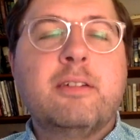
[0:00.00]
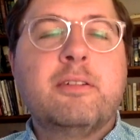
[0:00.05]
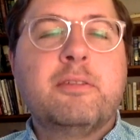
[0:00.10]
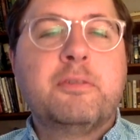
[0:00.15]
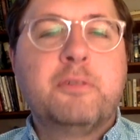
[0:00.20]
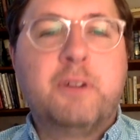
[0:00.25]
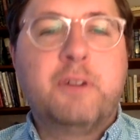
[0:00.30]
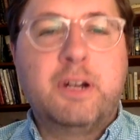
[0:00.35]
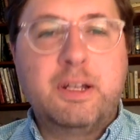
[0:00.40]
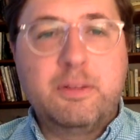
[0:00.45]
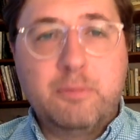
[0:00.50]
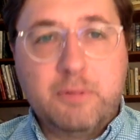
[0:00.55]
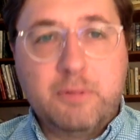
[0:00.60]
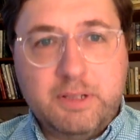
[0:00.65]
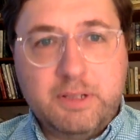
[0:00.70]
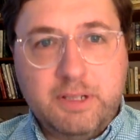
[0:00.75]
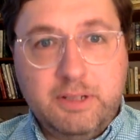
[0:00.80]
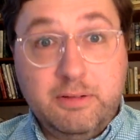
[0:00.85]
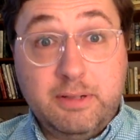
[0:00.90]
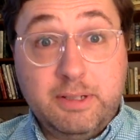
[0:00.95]
Find
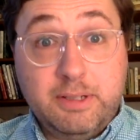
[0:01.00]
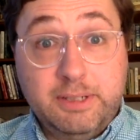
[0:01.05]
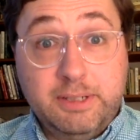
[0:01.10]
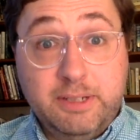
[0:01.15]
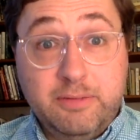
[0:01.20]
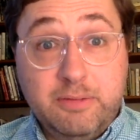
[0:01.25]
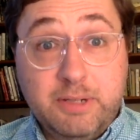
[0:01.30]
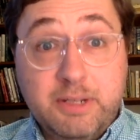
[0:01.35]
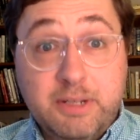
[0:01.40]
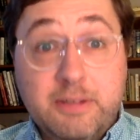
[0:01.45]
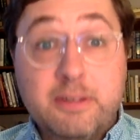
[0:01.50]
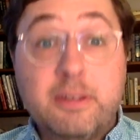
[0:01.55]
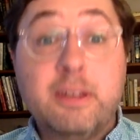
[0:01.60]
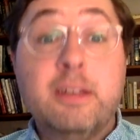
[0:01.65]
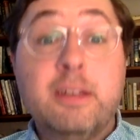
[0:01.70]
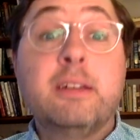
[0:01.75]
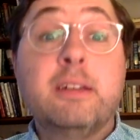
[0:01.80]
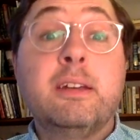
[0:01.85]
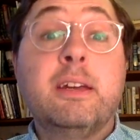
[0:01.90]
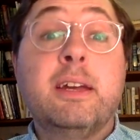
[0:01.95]
one that you can live with
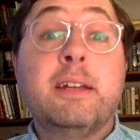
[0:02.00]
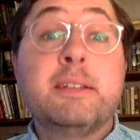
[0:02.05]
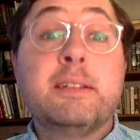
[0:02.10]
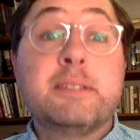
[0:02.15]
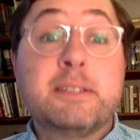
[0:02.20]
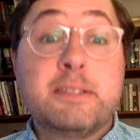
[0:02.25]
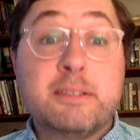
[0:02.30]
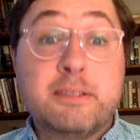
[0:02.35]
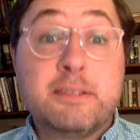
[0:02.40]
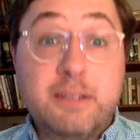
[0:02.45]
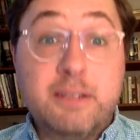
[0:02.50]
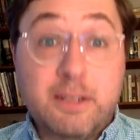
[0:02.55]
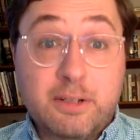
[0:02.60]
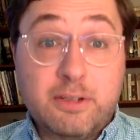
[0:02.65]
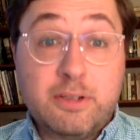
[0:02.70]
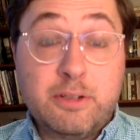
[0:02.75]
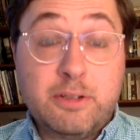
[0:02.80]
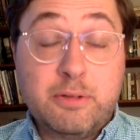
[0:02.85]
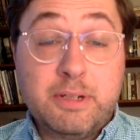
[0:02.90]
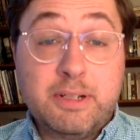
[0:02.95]
and
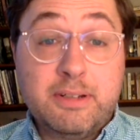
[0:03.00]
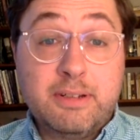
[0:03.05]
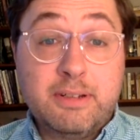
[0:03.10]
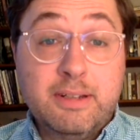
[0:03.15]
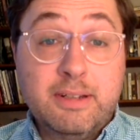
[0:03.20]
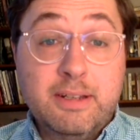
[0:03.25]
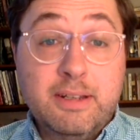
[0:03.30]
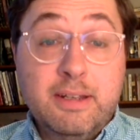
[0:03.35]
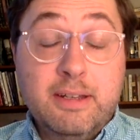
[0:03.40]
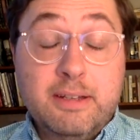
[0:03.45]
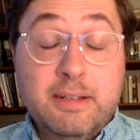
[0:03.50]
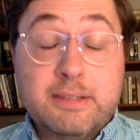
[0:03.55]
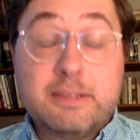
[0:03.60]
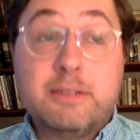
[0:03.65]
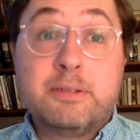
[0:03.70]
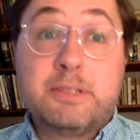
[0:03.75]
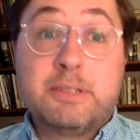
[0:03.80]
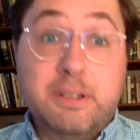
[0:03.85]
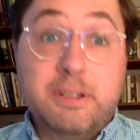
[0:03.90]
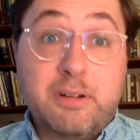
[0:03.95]
stick to it. It's
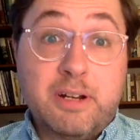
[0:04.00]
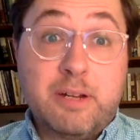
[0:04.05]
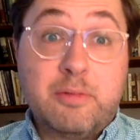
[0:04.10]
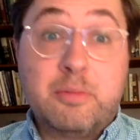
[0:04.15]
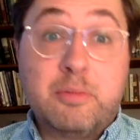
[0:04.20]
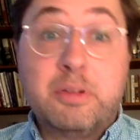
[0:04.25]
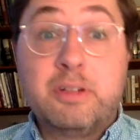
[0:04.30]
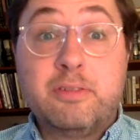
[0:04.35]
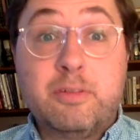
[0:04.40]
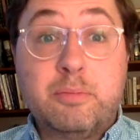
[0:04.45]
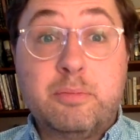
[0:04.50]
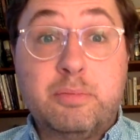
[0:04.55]
no secret I'm a bit of a